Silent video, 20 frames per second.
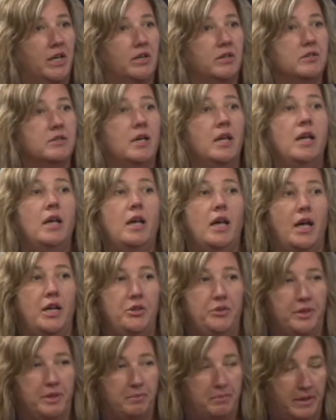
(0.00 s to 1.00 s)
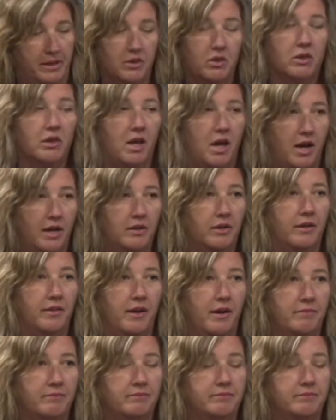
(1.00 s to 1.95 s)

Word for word: What I was gonna ask. And you can bid online on them.